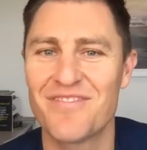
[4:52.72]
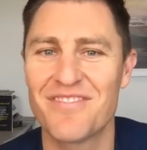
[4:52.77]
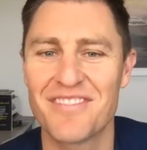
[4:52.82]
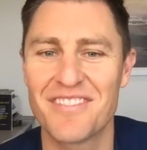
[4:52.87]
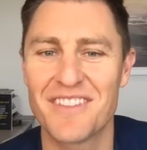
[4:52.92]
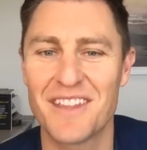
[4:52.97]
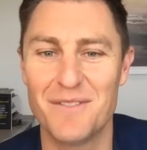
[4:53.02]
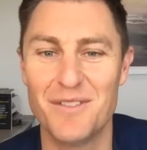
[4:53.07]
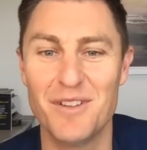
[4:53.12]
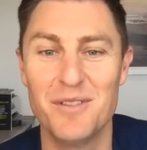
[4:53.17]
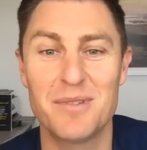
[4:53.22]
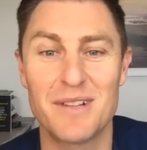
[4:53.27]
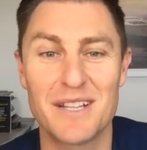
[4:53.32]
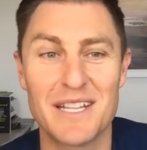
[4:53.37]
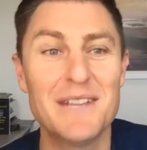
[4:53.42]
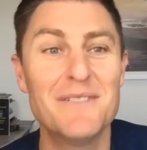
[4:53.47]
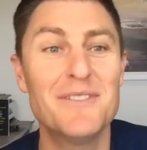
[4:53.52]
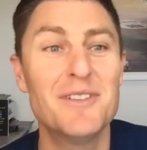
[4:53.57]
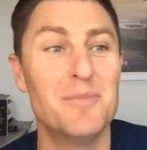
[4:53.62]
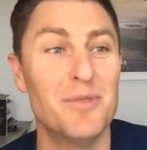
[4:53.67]
If you
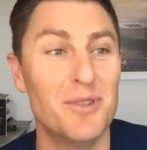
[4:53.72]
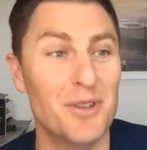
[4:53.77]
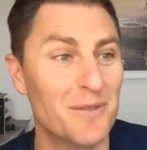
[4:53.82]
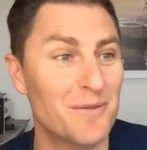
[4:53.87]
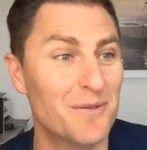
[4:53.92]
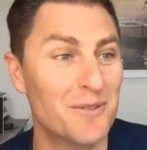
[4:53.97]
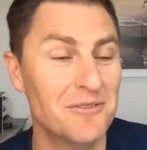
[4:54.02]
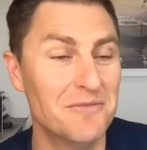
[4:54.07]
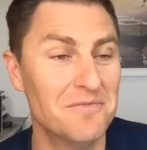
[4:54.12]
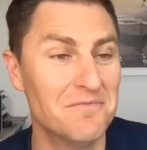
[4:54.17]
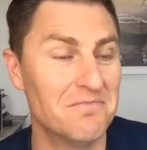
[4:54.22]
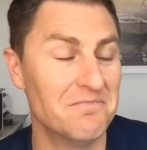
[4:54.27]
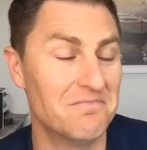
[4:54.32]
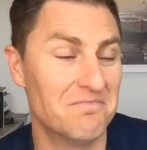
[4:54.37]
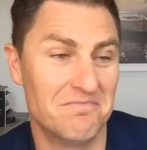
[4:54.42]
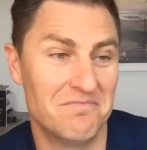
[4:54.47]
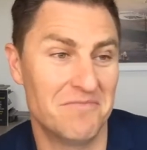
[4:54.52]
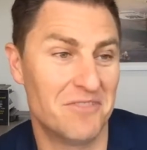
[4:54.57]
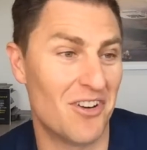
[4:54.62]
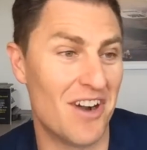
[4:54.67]
believe you're beautiful,
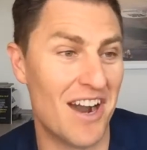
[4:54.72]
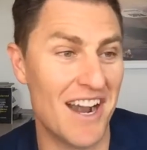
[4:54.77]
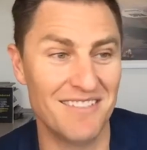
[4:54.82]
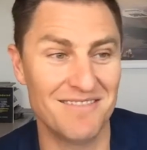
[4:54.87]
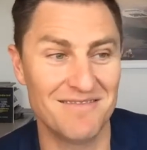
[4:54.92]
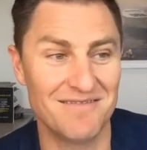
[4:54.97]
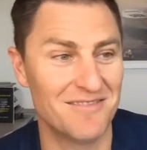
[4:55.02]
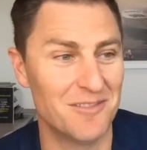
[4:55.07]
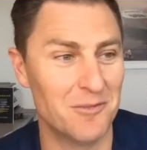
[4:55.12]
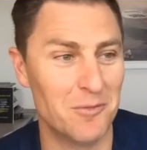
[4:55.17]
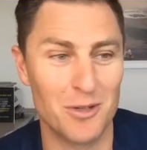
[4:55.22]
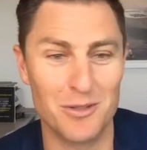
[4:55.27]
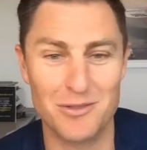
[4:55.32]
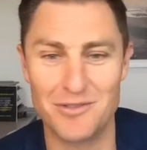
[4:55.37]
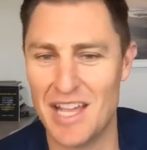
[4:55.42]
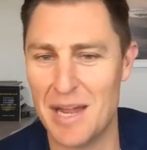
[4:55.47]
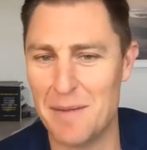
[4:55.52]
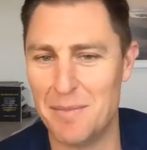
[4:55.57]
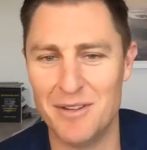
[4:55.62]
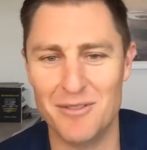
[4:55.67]
great. The world's
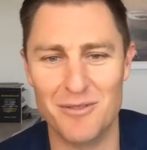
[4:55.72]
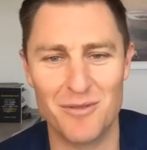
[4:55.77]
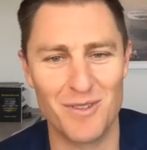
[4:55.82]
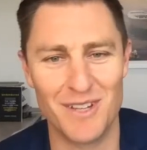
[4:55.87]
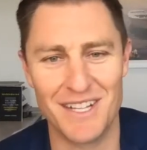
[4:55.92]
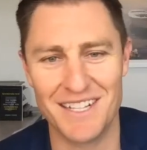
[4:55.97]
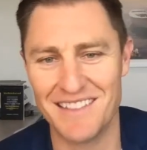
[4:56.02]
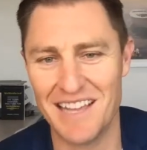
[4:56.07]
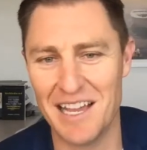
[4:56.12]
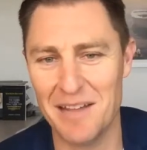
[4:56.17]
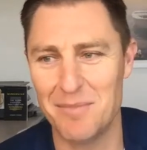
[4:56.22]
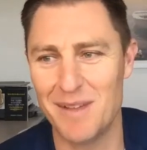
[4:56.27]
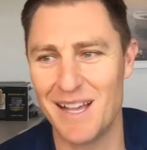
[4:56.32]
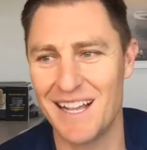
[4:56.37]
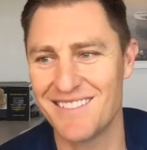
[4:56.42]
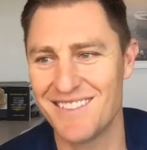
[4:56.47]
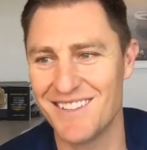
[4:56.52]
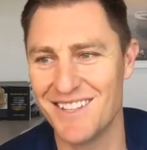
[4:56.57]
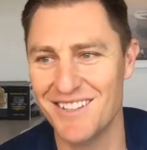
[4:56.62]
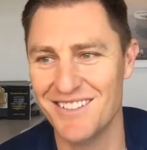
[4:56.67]
happy to reflect that
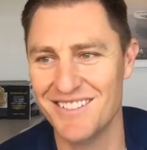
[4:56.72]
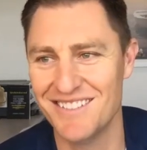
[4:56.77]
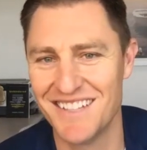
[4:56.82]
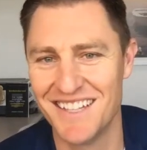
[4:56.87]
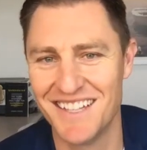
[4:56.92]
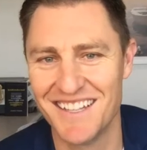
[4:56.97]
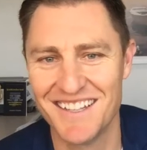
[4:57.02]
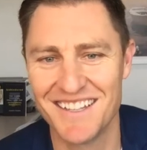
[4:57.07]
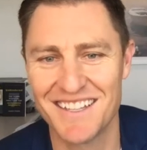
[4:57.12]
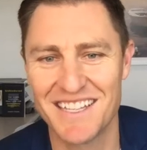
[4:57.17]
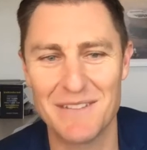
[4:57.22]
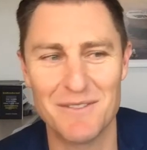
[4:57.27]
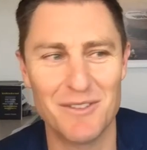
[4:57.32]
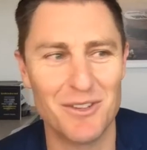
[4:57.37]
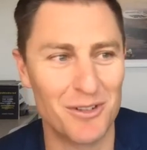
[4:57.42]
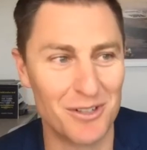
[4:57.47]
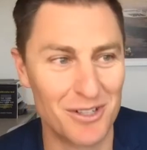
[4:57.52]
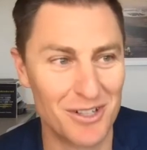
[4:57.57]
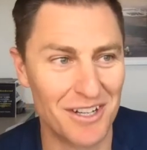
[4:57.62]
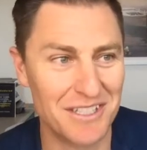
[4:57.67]
back to you, give
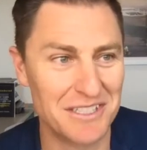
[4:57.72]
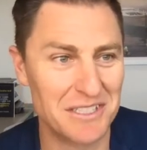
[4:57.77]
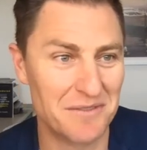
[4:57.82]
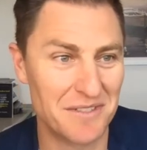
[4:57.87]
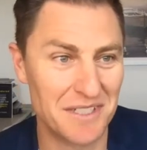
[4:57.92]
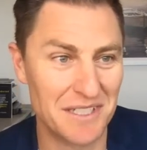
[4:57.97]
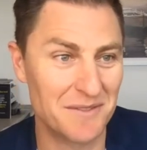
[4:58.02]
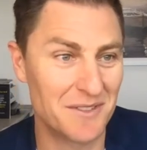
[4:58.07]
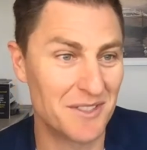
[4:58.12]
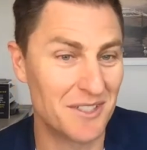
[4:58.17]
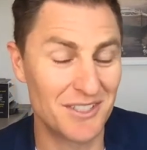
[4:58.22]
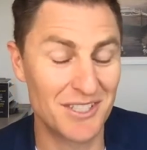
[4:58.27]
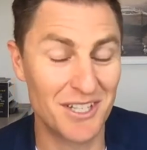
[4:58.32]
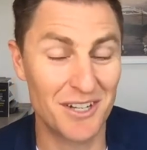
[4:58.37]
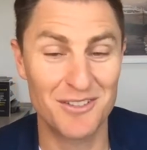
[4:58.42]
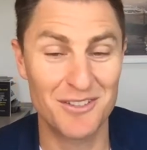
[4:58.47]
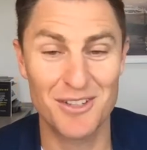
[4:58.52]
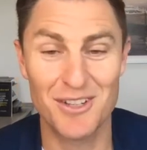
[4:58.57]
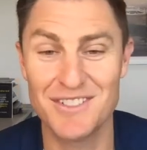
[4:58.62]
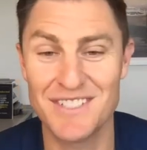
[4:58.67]
you all kinds of gifts. So
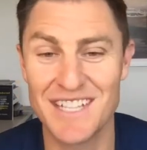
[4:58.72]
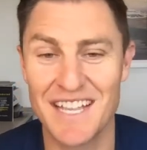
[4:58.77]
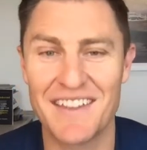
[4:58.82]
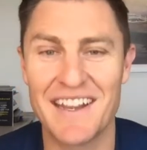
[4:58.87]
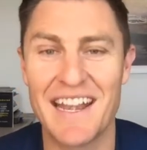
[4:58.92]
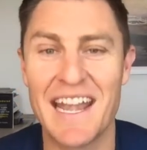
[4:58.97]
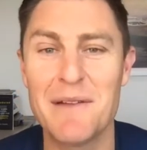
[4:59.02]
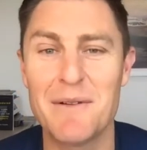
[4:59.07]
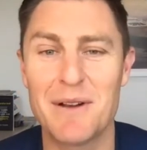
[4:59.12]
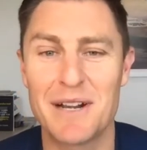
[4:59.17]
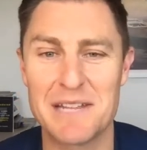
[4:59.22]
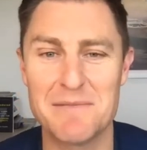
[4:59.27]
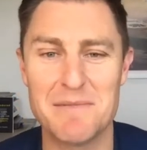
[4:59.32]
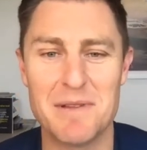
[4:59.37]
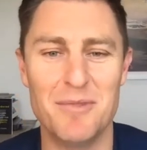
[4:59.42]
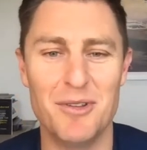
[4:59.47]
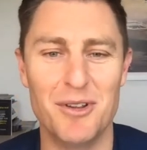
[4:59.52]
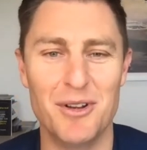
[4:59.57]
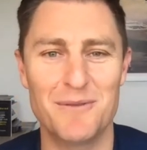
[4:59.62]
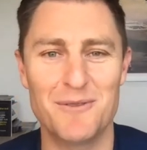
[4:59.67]
it turns out that anyone can be
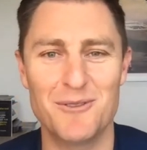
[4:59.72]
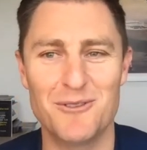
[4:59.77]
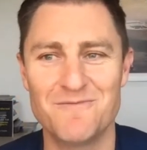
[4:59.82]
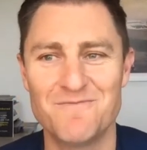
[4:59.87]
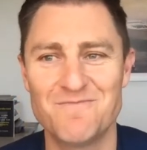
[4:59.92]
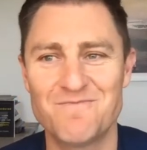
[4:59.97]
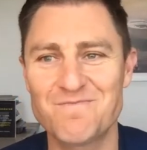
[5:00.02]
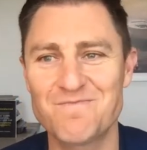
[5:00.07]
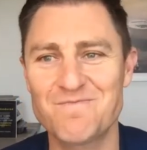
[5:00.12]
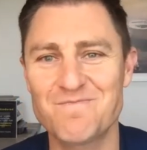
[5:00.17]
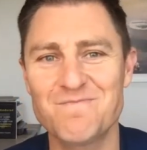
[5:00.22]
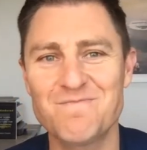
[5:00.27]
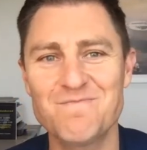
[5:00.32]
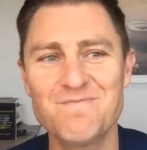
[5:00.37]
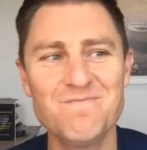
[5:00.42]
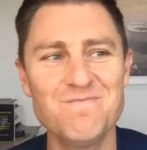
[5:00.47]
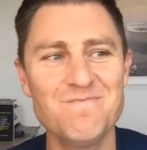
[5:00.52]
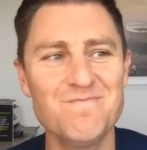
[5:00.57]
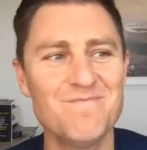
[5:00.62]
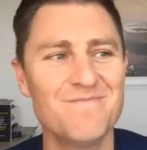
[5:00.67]
beautiful.
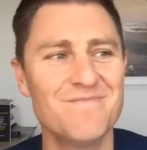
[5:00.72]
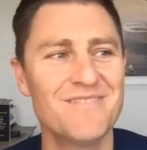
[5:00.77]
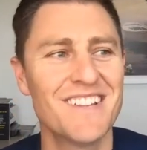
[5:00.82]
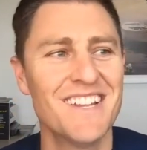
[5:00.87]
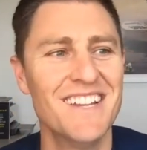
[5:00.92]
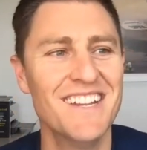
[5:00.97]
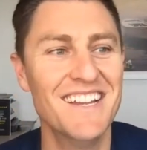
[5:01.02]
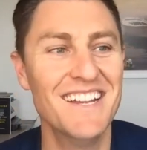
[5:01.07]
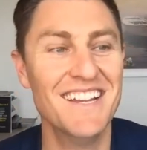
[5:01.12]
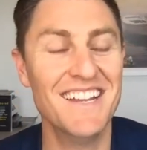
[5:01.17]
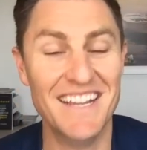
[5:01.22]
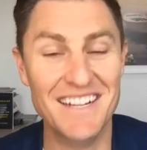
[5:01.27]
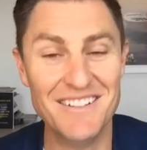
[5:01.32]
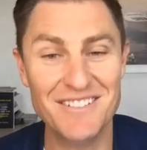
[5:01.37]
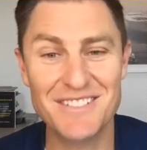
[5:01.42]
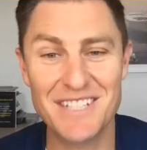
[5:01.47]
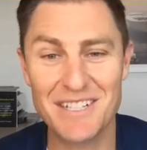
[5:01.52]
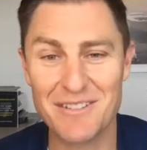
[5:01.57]
Interesting